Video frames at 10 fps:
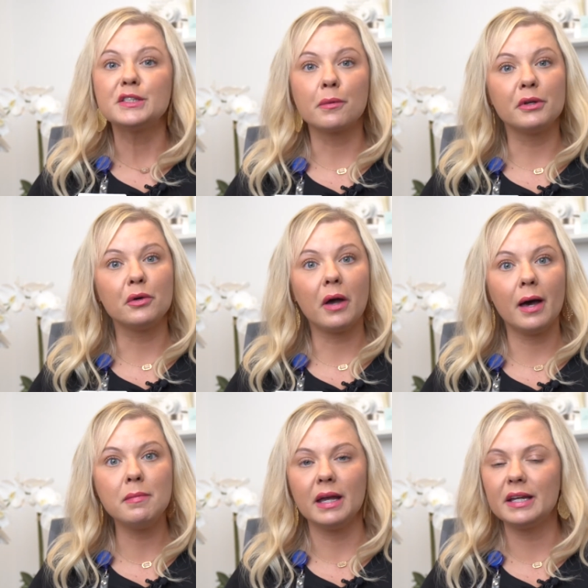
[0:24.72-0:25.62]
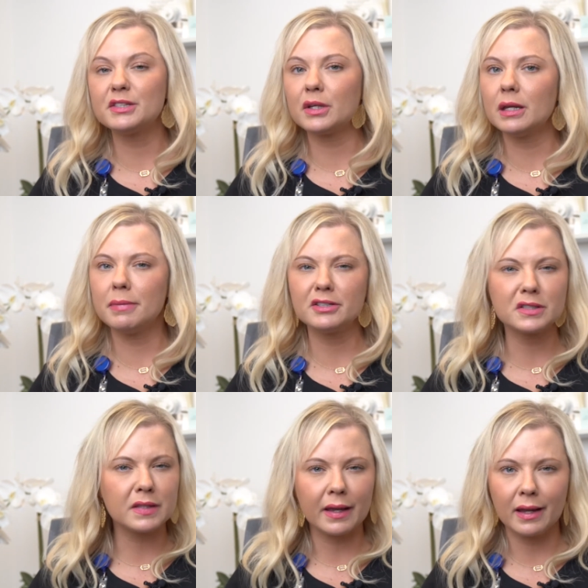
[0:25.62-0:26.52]
So when you come in, it's gonna be
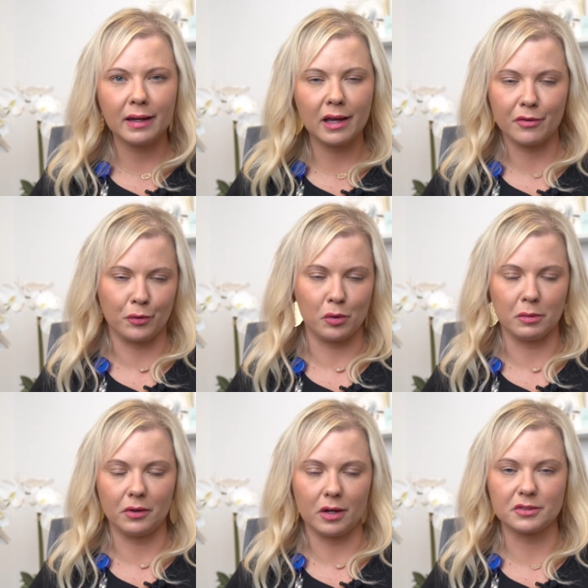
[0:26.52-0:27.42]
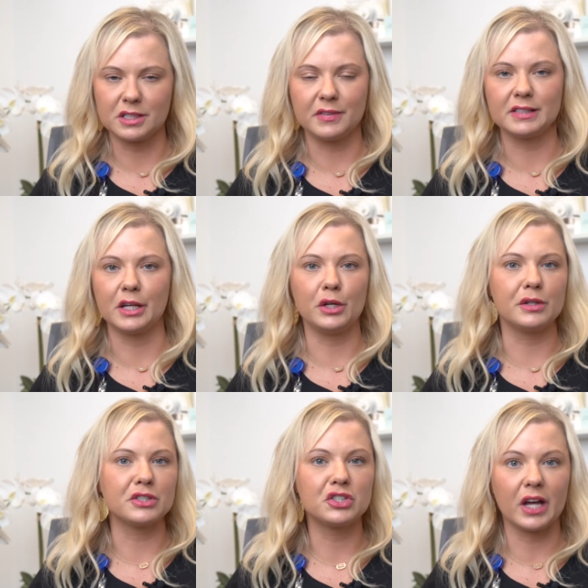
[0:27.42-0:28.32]
just like any other normal doctor's visit. You
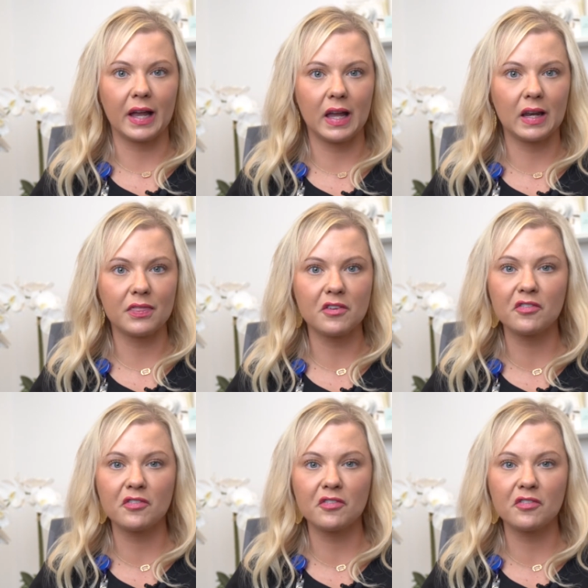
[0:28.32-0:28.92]
just check in at the